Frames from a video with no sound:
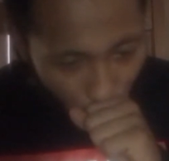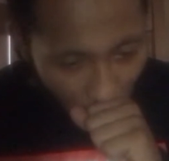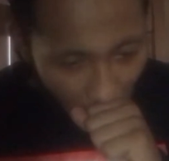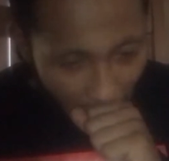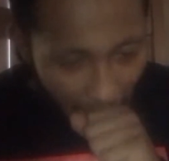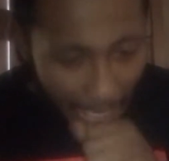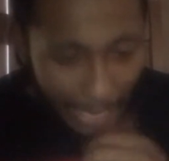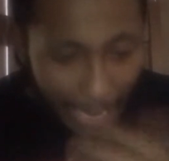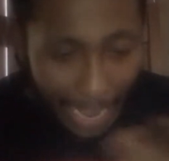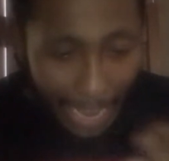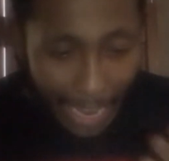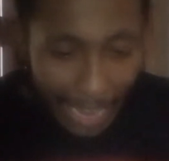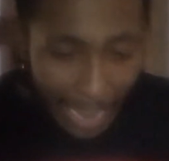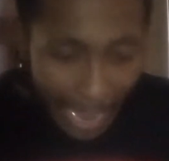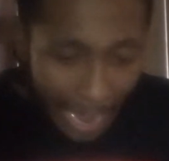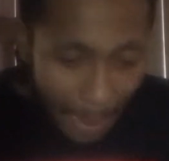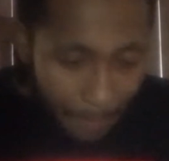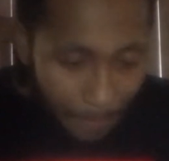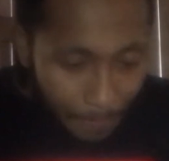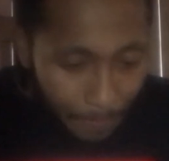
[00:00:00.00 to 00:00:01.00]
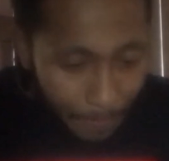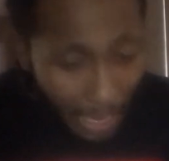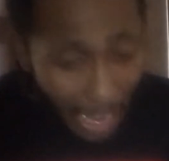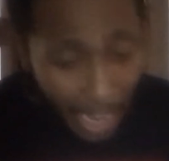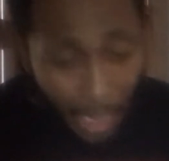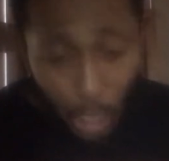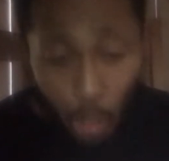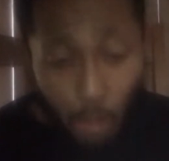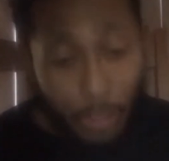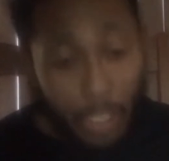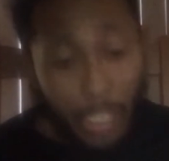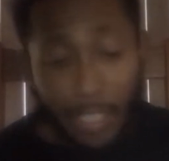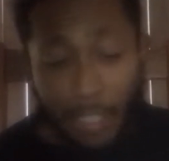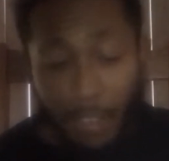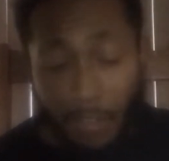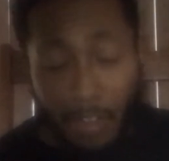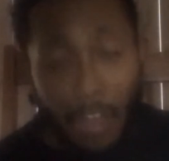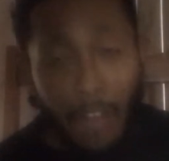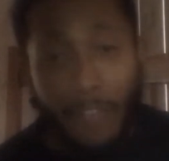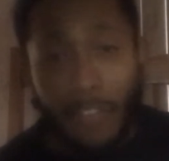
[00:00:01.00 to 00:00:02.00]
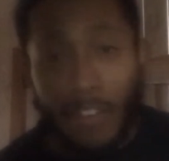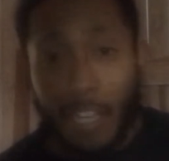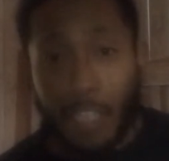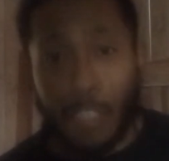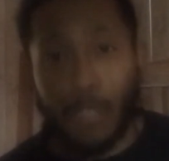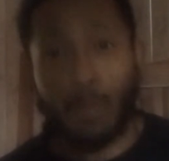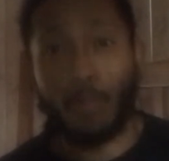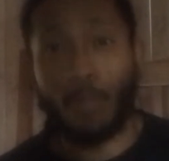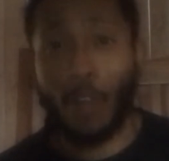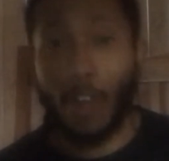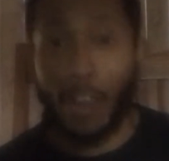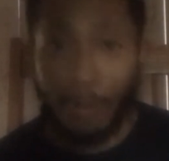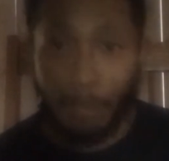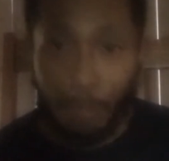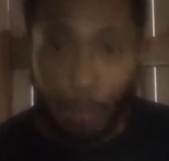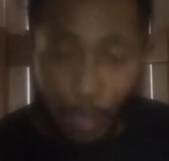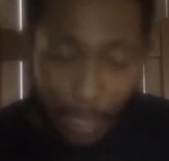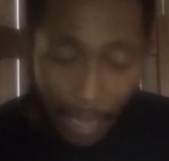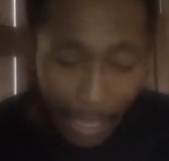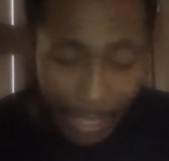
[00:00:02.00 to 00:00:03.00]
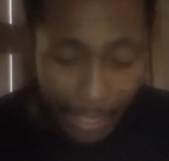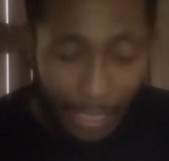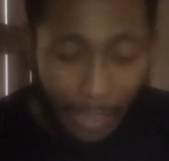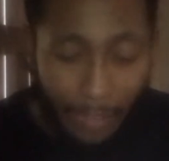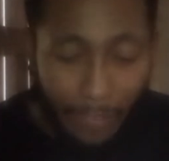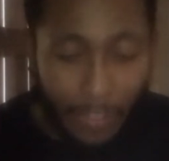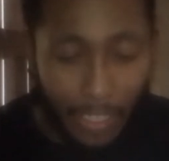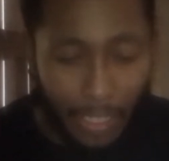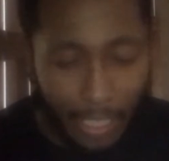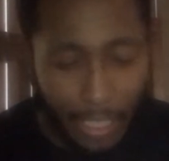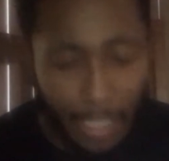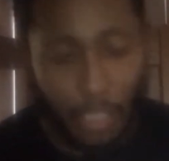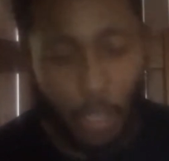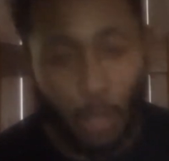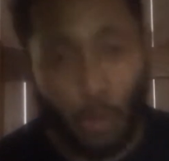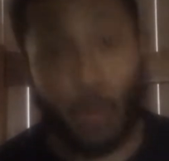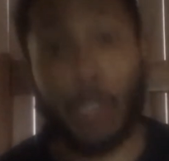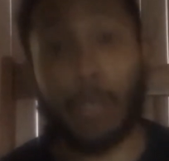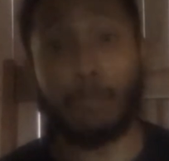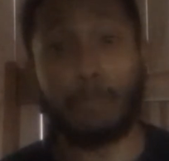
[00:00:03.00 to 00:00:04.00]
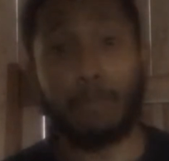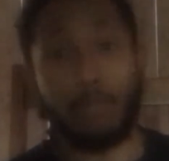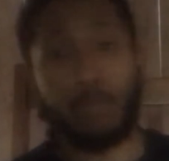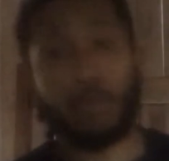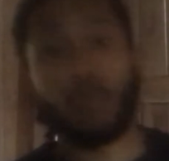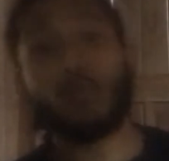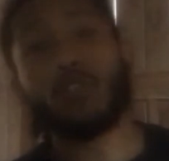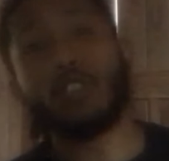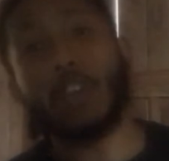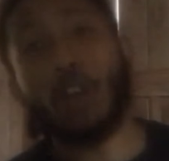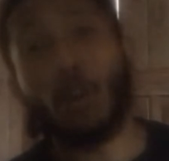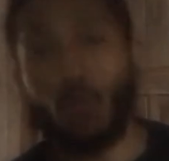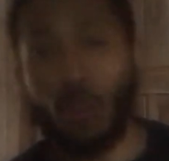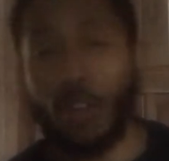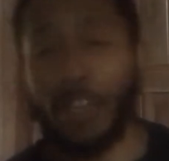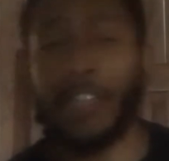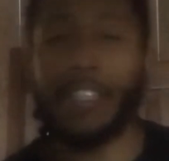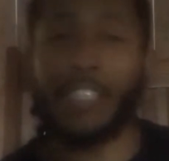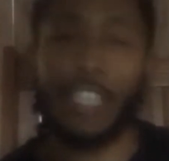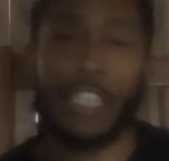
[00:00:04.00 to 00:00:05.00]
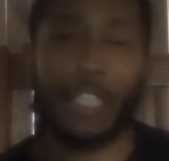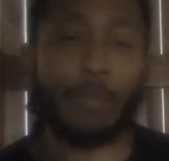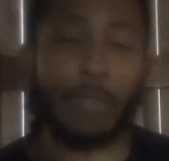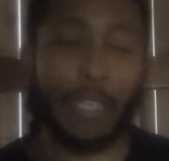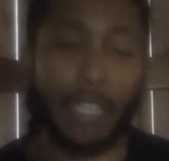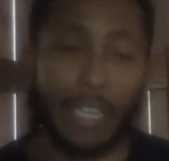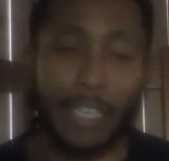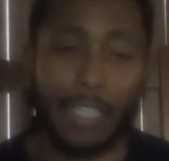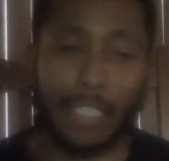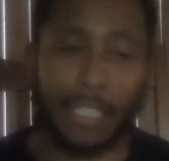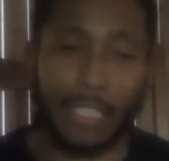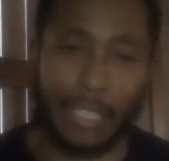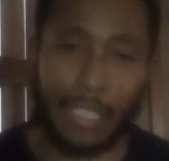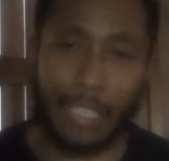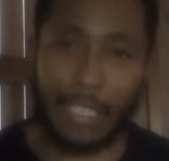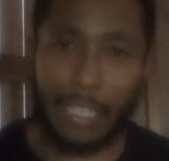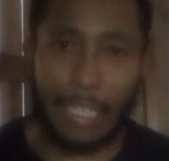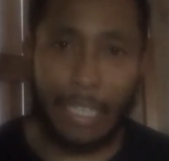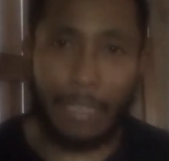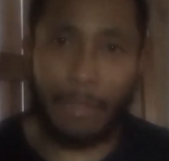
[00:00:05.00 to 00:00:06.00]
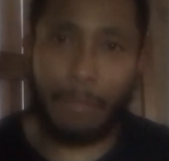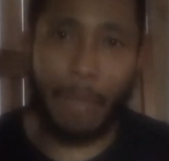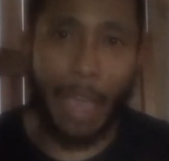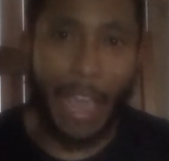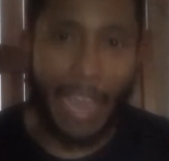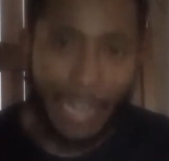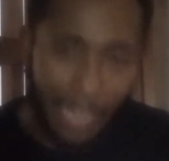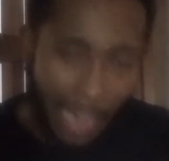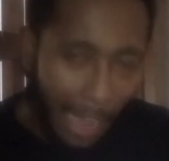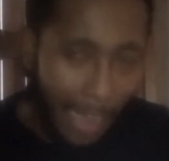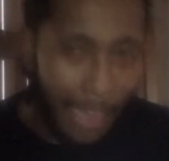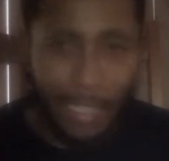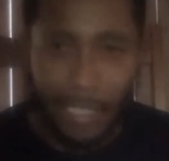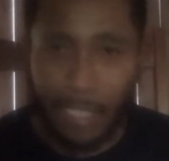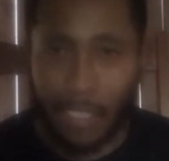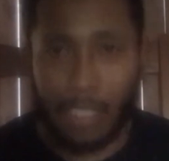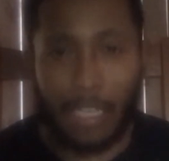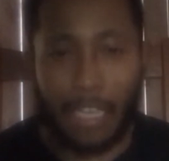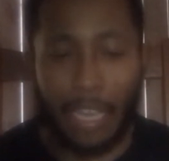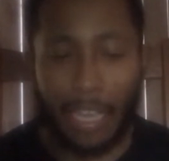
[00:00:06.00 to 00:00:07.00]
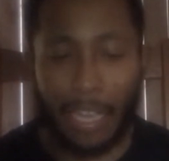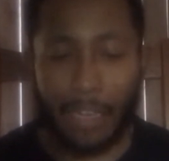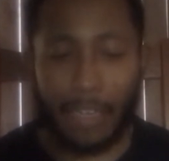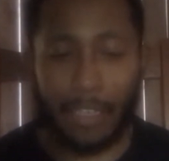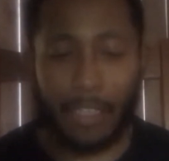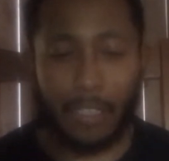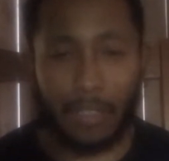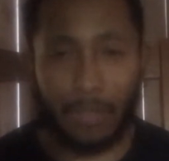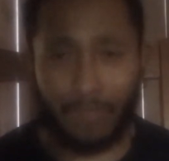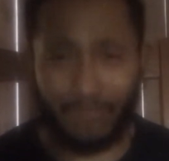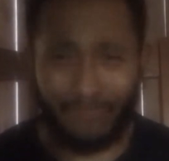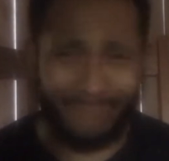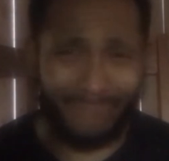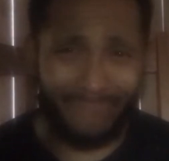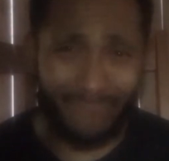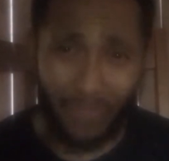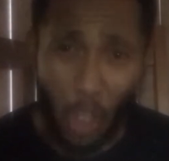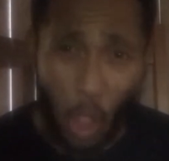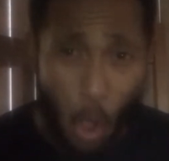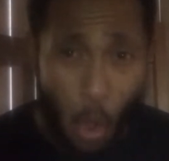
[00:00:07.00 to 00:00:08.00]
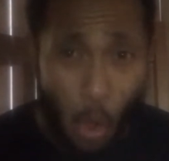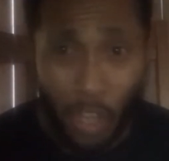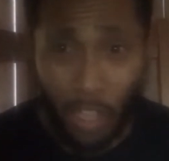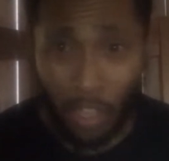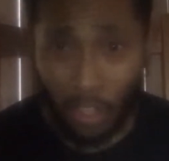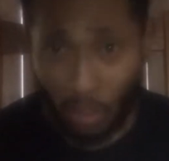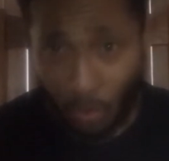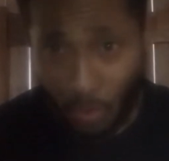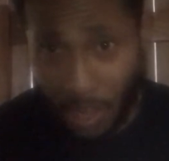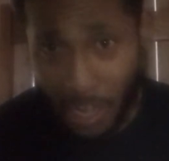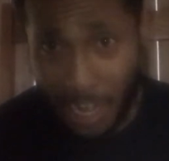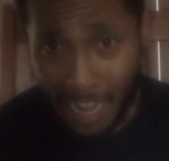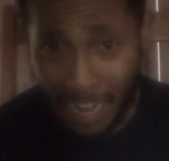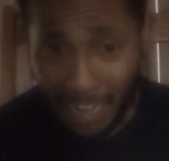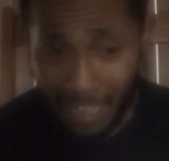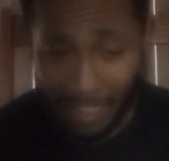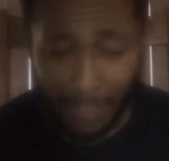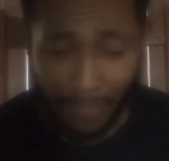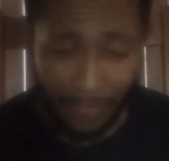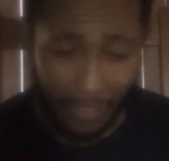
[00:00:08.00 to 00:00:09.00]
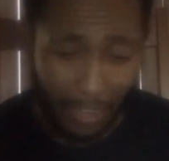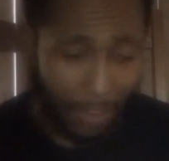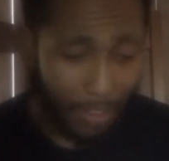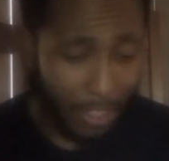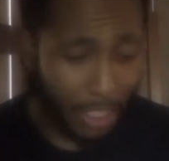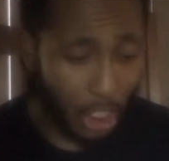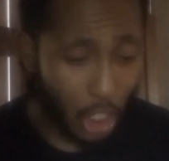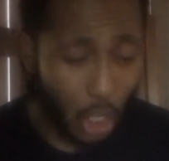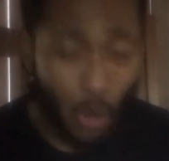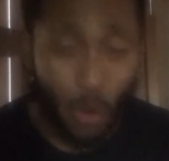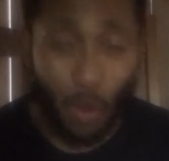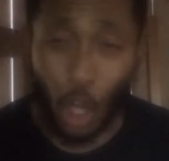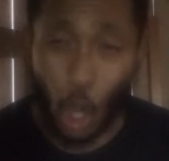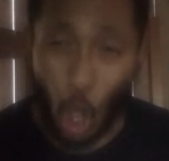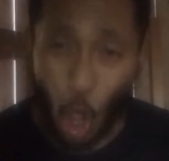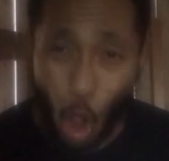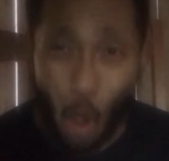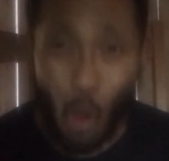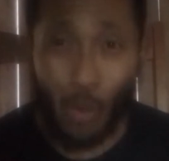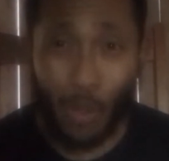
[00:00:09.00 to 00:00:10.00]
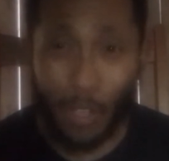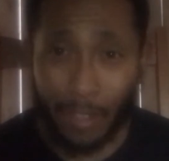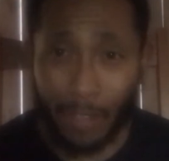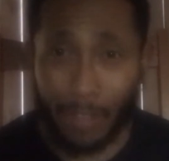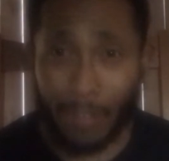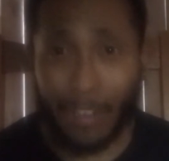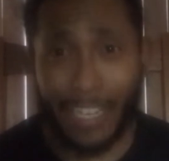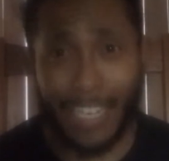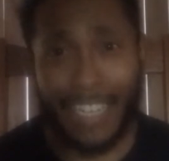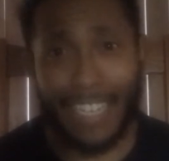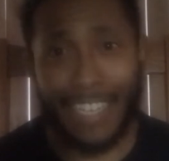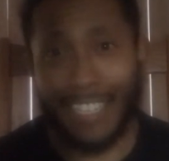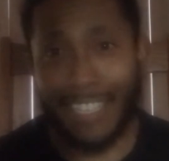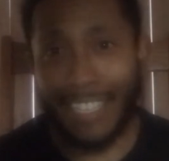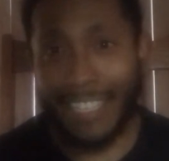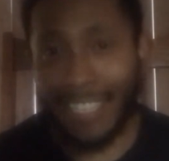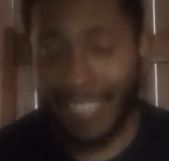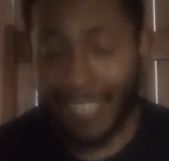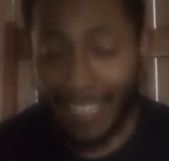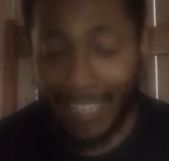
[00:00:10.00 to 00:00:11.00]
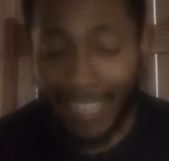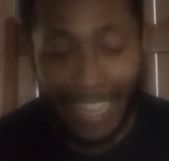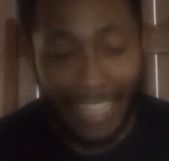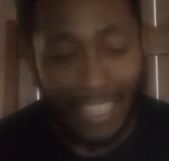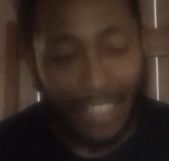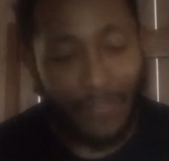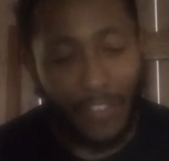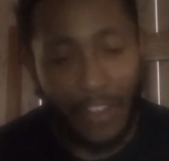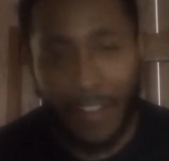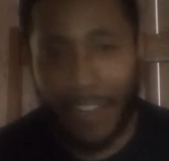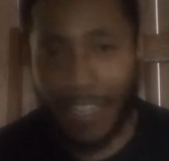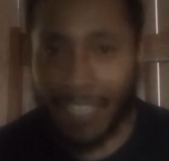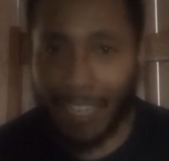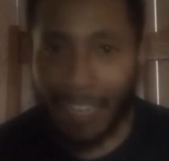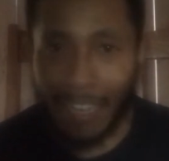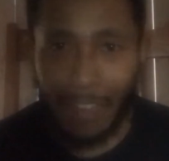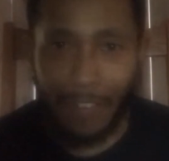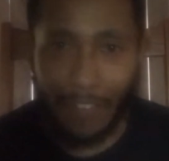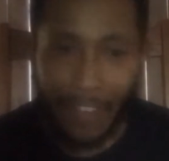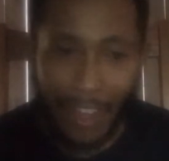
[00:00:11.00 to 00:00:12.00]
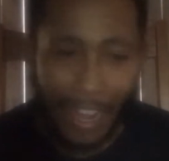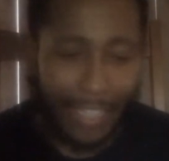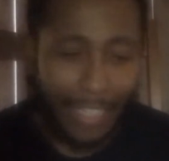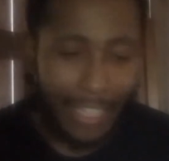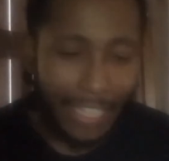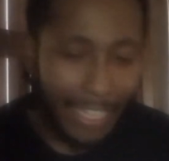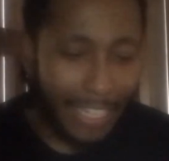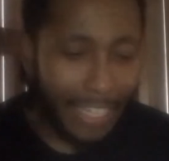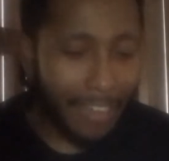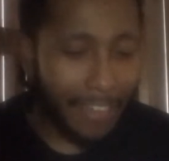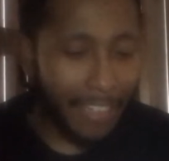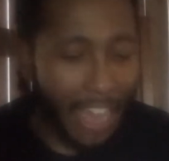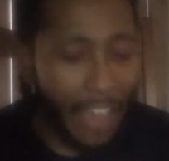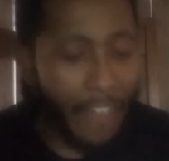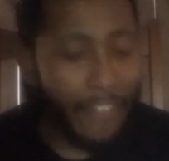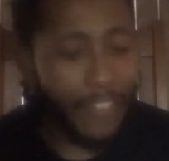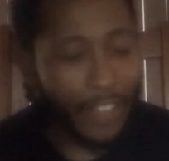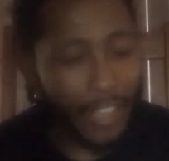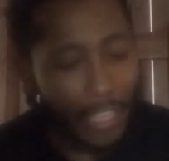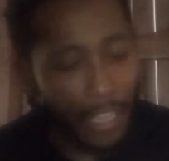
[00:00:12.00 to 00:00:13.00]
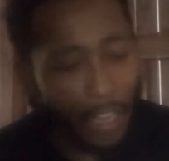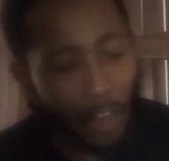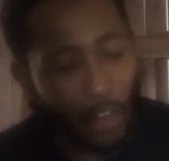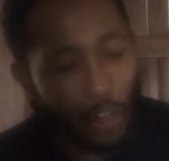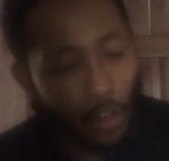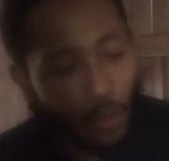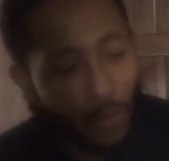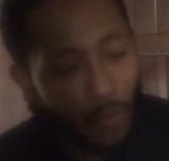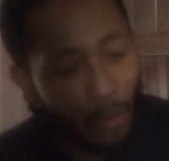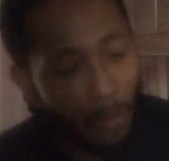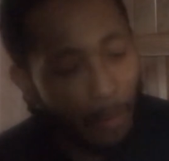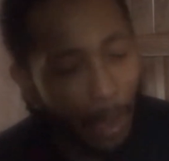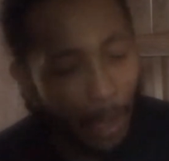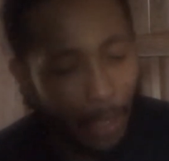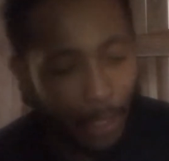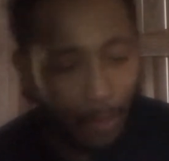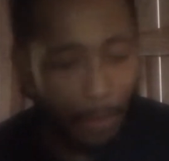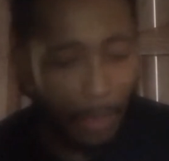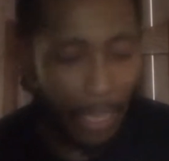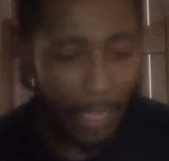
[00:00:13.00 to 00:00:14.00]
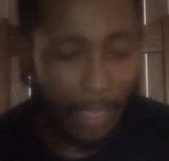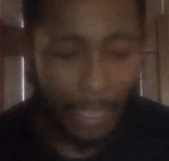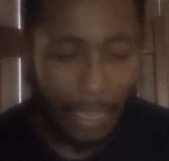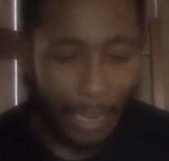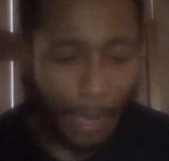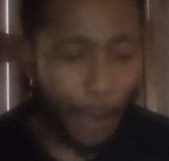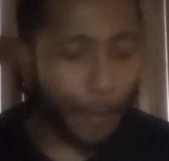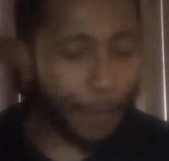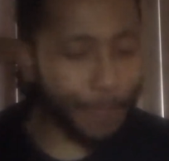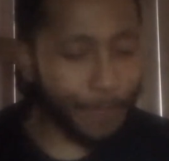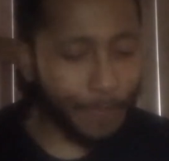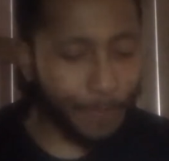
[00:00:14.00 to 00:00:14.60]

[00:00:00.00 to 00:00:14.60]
in that game. I don't think they'll cover that spread, but I definitely think they'll win. They'll win just because it's Matty Ice and 0-3. The Falcons going 0-3. That's very tough. I think they definitely are due for a bounce back there.